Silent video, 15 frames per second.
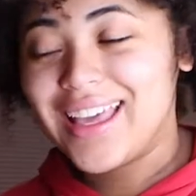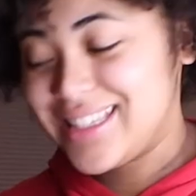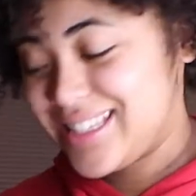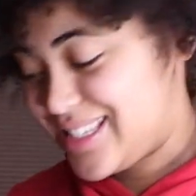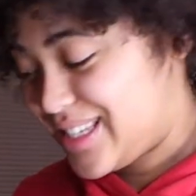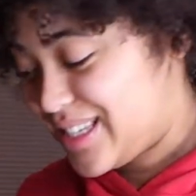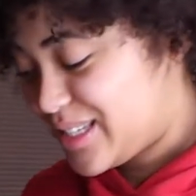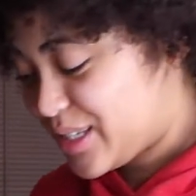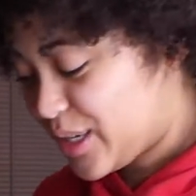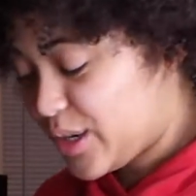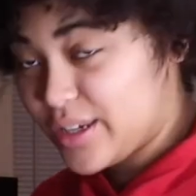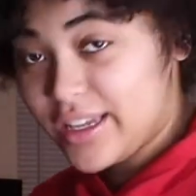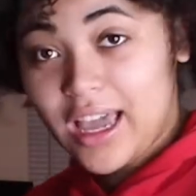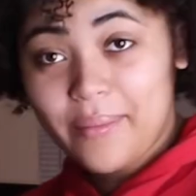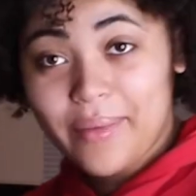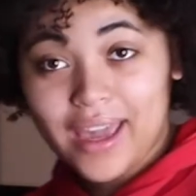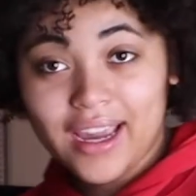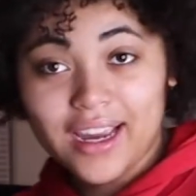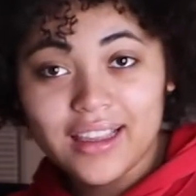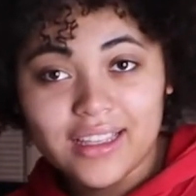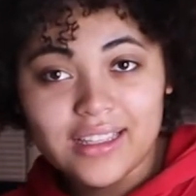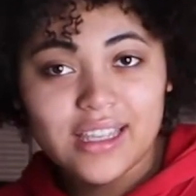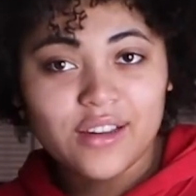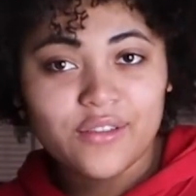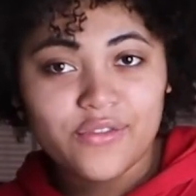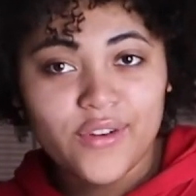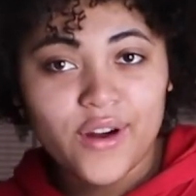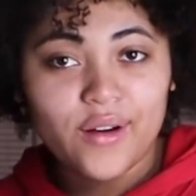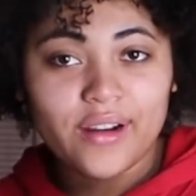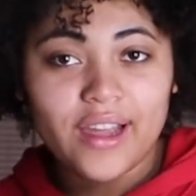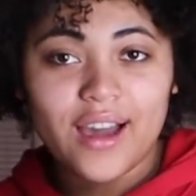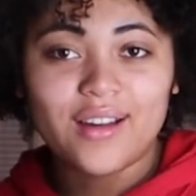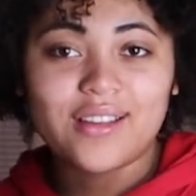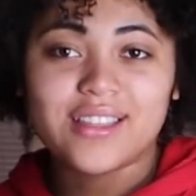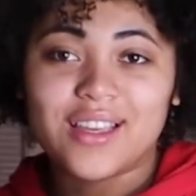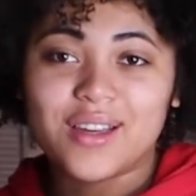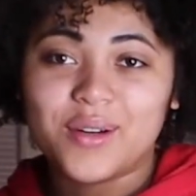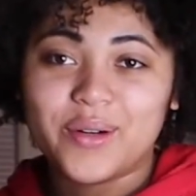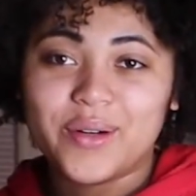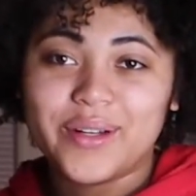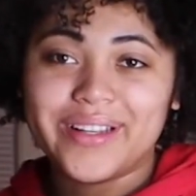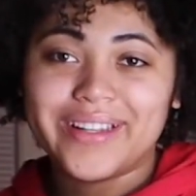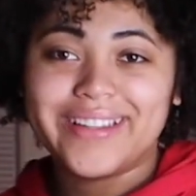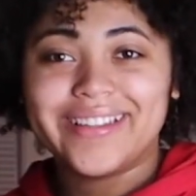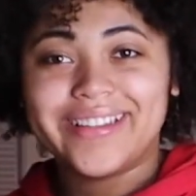Anyways, so yeah, my hair looks like a fro now. Is that cool?